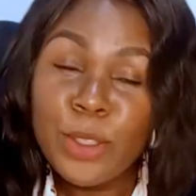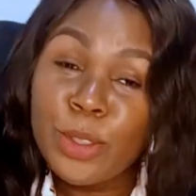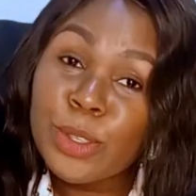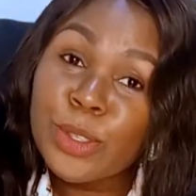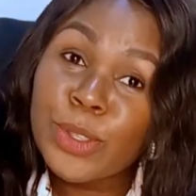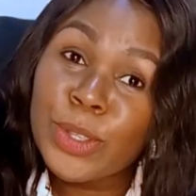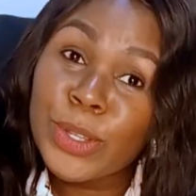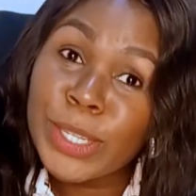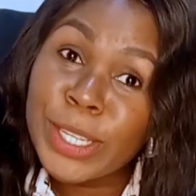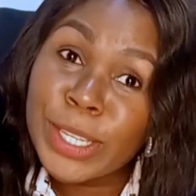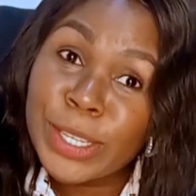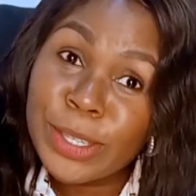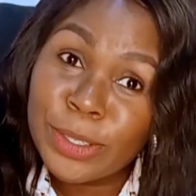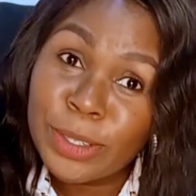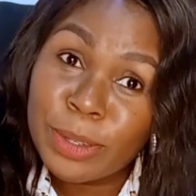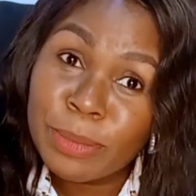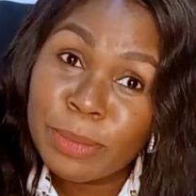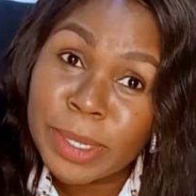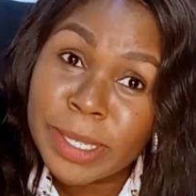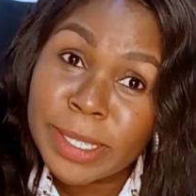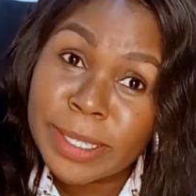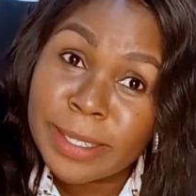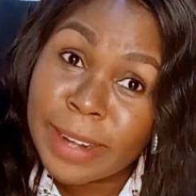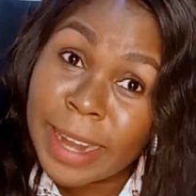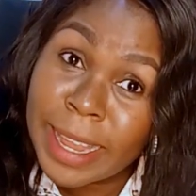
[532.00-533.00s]
You study
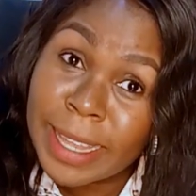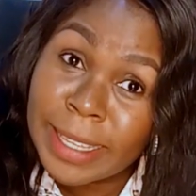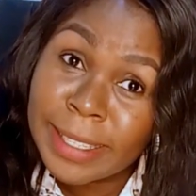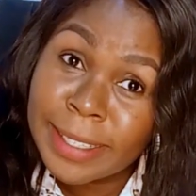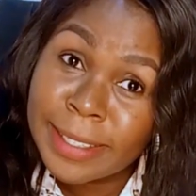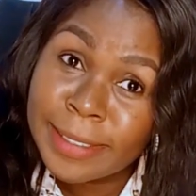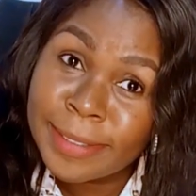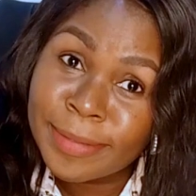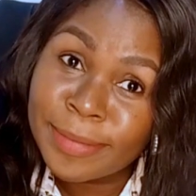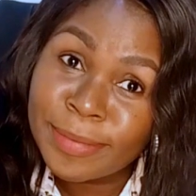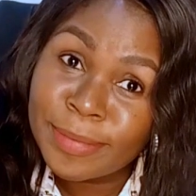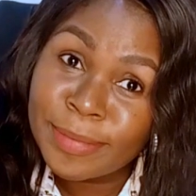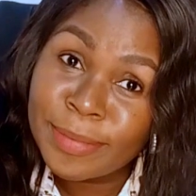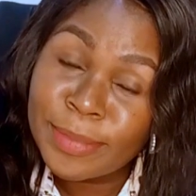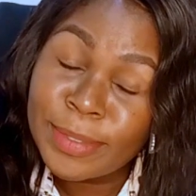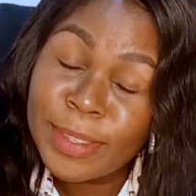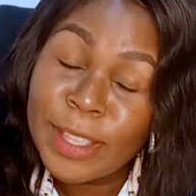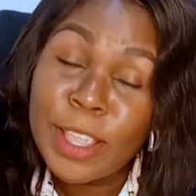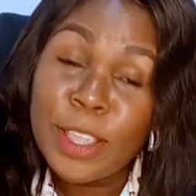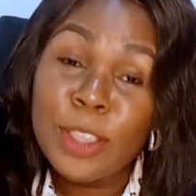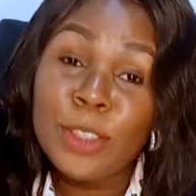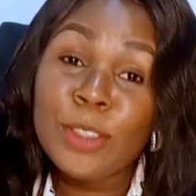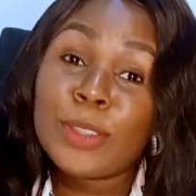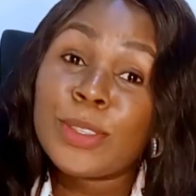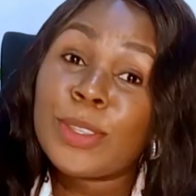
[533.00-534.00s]
economics, right?
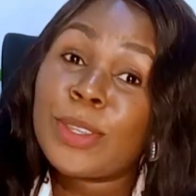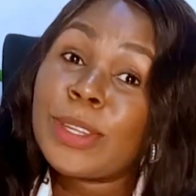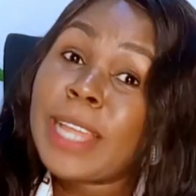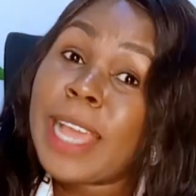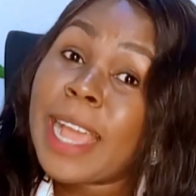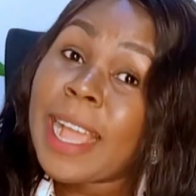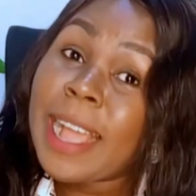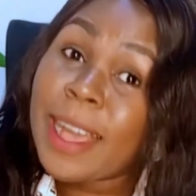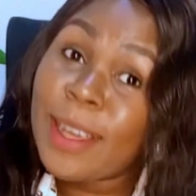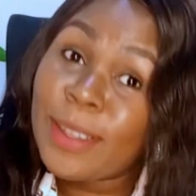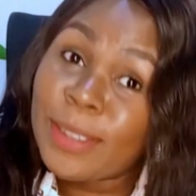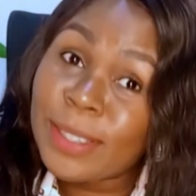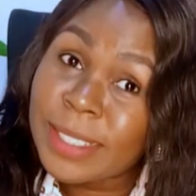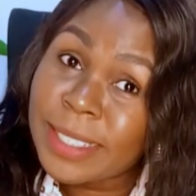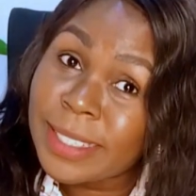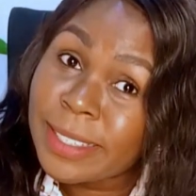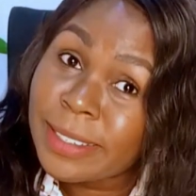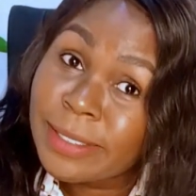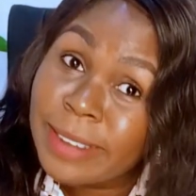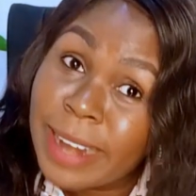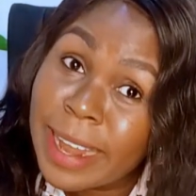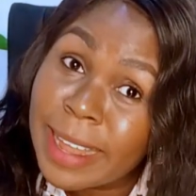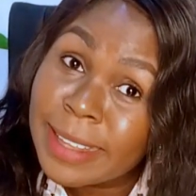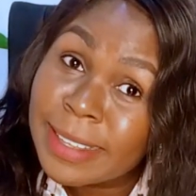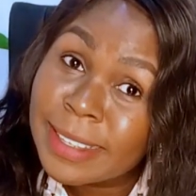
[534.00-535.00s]
You study
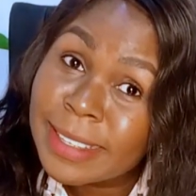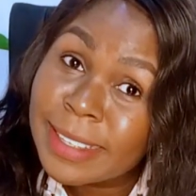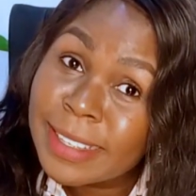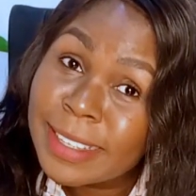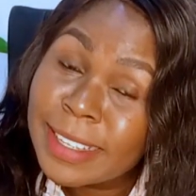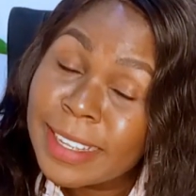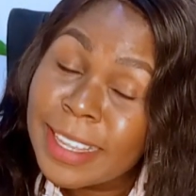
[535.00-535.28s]
accounting, right?